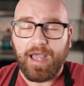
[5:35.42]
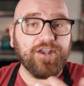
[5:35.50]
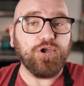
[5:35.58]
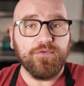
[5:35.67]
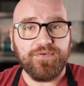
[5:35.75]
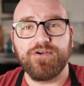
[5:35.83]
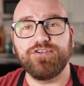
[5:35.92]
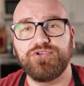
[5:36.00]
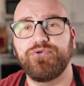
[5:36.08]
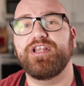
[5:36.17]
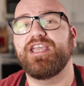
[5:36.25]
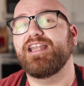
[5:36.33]
I know if I were to
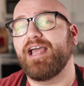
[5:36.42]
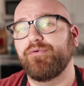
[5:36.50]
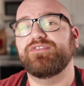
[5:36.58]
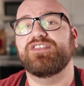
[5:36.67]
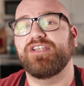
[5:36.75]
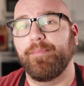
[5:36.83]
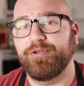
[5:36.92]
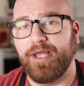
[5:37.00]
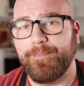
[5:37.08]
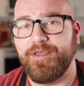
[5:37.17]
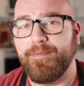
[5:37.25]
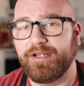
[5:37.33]
do it again, I would double
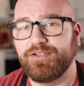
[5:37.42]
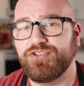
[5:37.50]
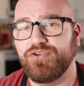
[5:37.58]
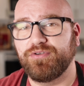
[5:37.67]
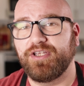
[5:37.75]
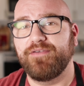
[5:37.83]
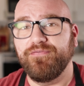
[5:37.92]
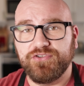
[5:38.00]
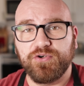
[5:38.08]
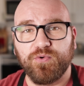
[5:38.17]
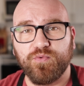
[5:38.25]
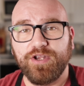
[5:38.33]
up the amount of Toon Leaf
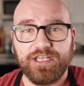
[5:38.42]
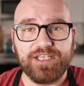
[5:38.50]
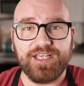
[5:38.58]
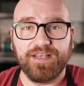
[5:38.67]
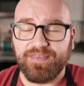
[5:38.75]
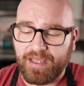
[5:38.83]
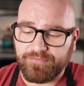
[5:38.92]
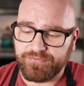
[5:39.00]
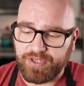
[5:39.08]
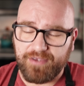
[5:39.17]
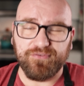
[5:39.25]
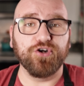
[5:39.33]
to really get that
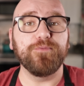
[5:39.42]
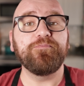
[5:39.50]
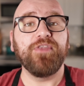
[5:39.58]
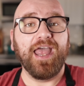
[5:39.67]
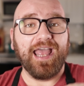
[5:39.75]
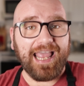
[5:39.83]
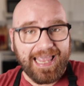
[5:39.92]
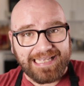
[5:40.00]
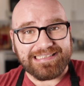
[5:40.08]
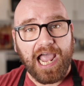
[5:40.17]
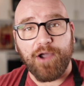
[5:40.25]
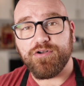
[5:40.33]
flavor.
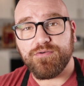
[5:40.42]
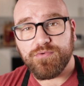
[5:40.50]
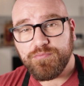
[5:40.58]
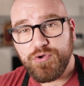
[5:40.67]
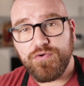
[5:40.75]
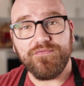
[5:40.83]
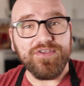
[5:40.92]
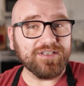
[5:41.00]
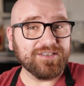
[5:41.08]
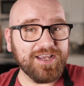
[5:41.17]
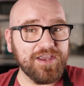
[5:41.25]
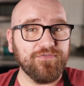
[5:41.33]
And I would remove the
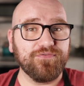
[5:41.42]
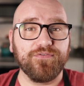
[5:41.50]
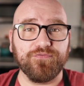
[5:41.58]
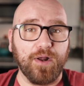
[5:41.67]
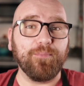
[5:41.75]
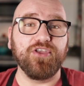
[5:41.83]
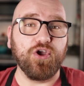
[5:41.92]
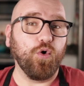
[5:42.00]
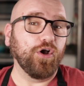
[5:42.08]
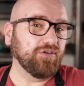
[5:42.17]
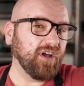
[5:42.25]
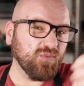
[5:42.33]
leaf from the
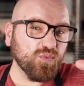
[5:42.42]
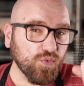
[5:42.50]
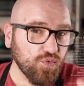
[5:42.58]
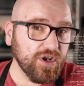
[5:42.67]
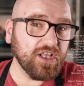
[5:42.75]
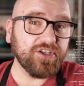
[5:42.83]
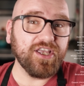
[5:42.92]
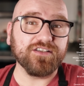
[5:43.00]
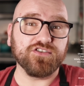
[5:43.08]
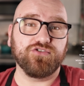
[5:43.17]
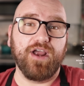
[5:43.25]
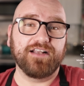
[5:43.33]
oil. I'd really
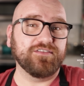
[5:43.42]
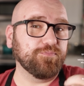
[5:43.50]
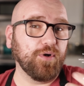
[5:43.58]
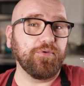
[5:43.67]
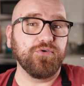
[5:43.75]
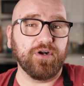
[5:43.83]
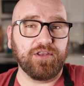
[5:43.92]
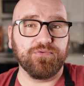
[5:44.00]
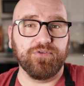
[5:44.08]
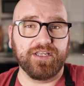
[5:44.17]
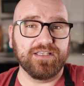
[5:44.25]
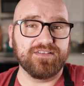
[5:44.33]
extract it, probably run it
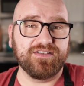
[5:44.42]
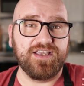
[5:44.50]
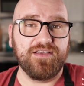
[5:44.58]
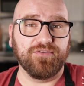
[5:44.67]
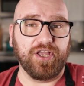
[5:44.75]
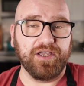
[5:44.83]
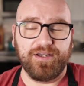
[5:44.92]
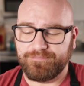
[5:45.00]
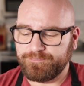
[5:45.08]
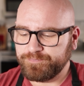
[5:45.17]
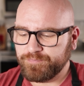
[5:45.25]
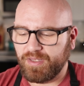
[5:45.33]
through like a sieve, like a
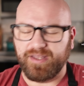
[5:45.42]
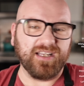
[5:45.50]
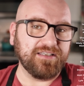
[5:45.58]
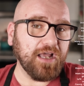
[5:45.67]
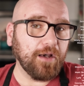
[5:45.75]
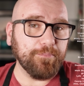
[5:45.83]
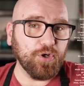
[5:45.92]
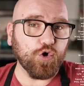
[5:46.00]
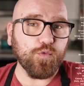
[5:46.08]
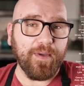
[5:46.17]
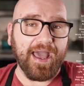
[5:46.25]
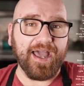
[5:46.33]
nut
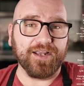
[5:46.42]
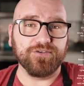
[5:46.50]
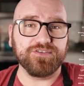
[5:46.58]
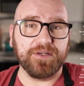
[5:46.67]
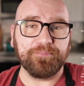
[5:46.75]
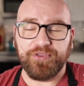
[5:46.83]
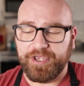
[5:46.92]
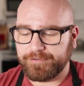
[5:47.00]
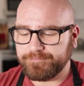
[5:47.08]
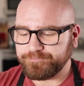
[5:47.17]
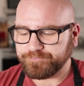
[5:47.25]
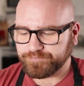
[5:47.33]
milk bag or something.